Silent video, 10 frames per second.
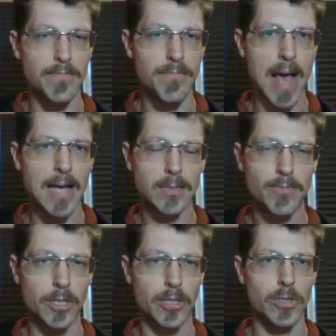
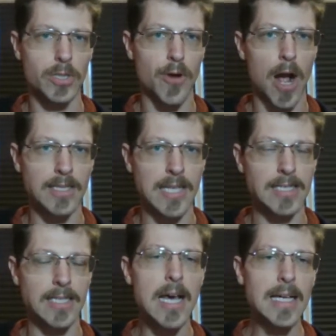mass-produced
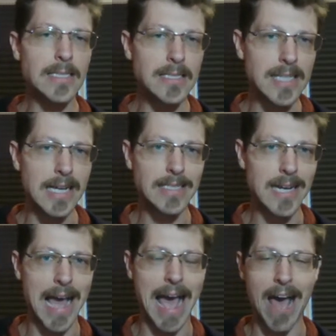process
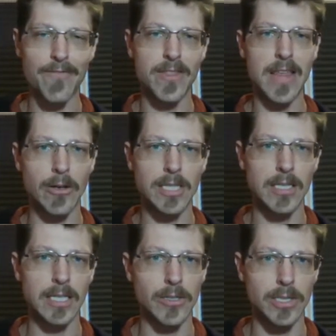
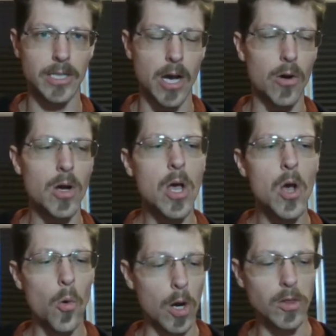6,500 years ago. We're